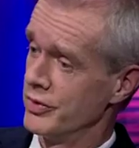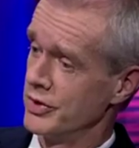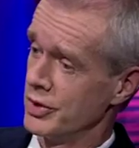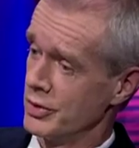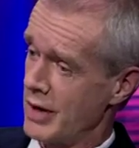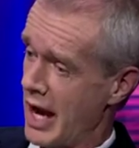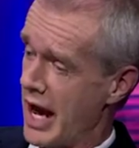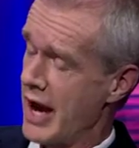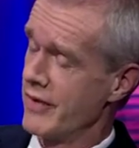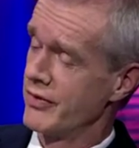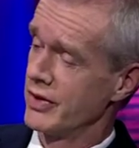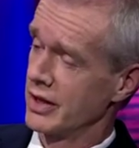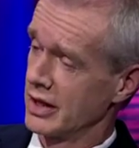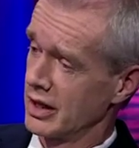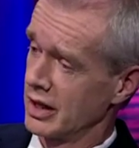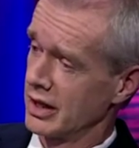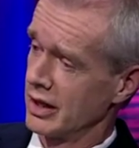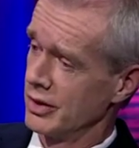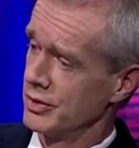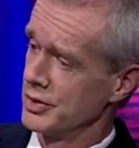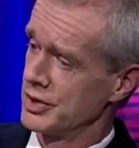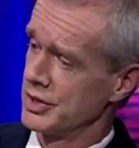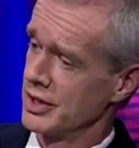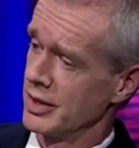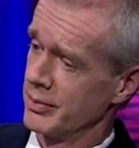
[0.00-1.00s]
to ever
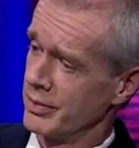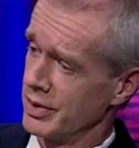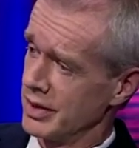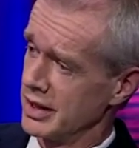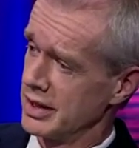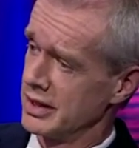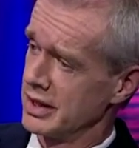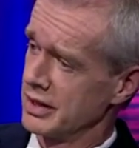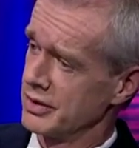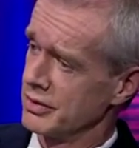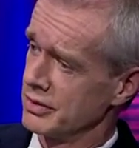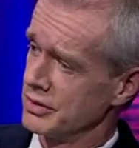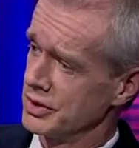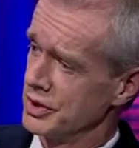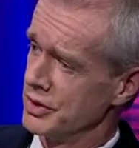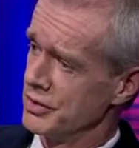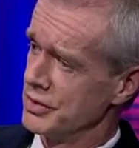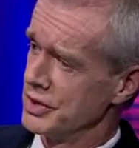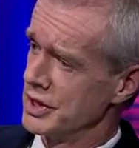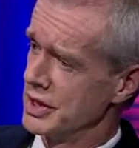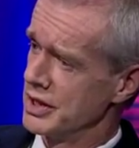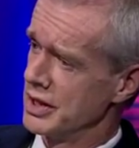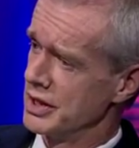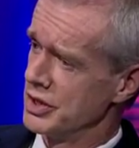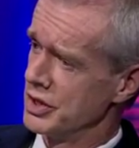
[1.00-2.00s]
closer political
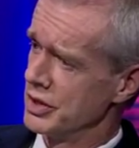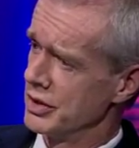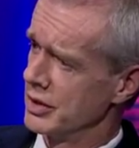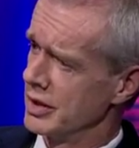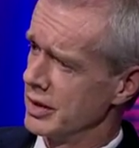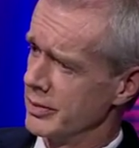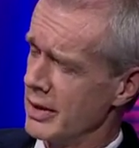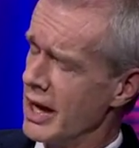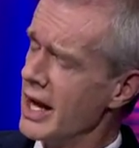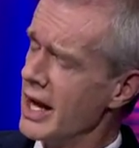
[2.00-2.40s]
union in Europe.